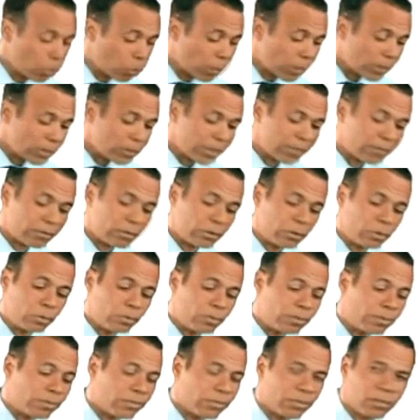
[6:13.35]
What you have to
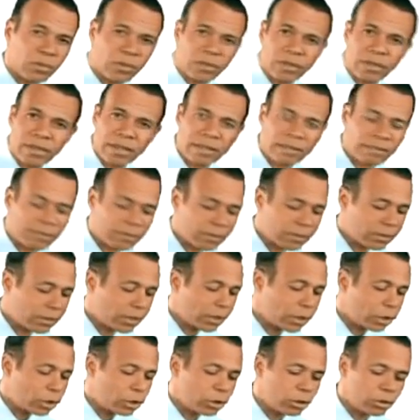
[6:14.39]
do before the
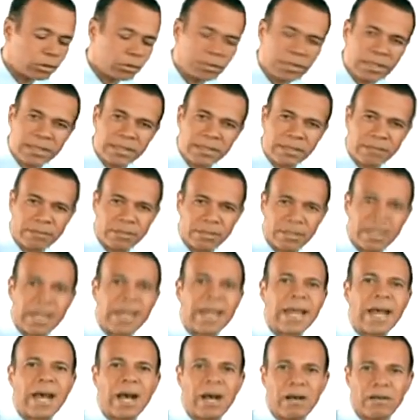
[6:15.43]
event, during the event,
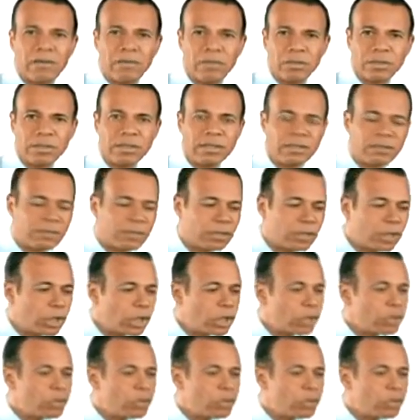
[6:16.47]
and after the event,